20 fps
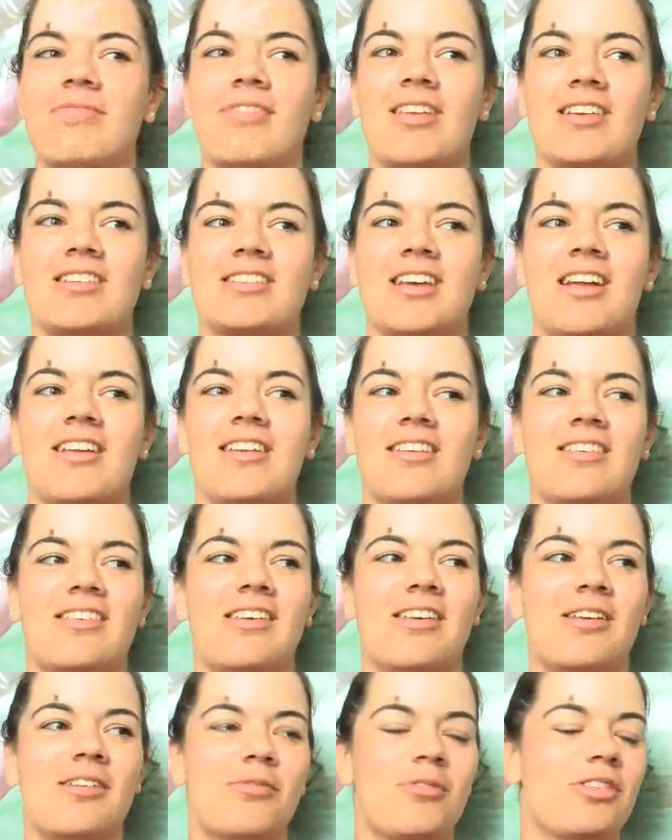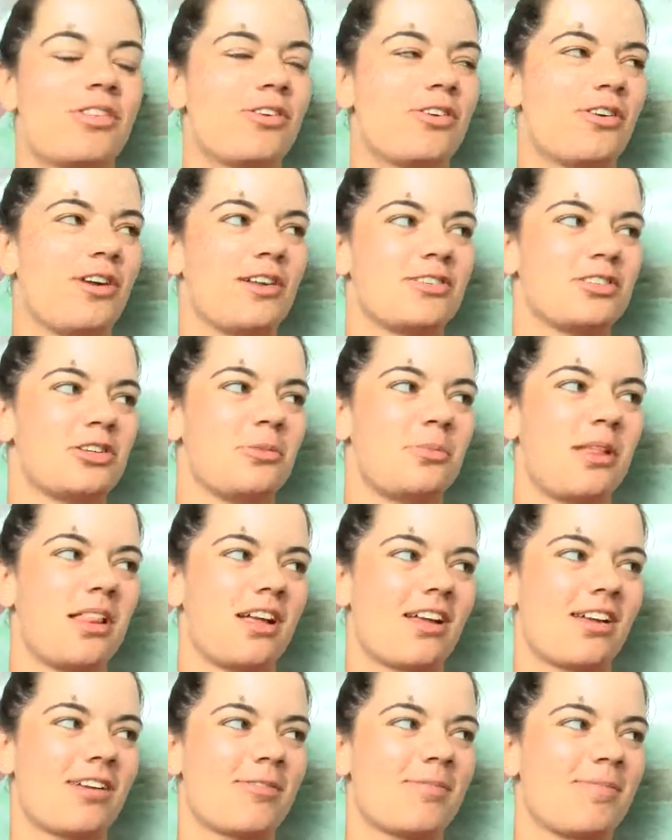excited to see what the turnout's going to be
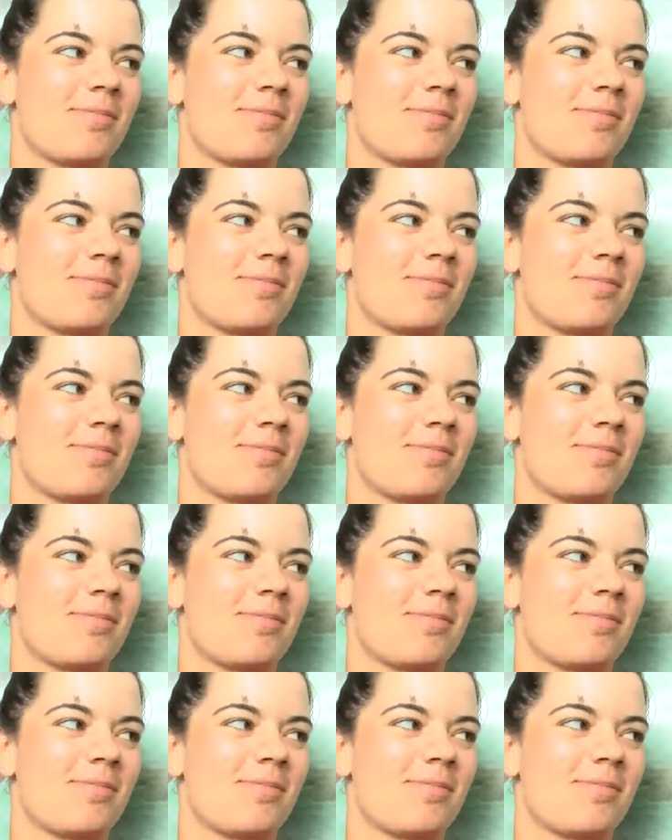like.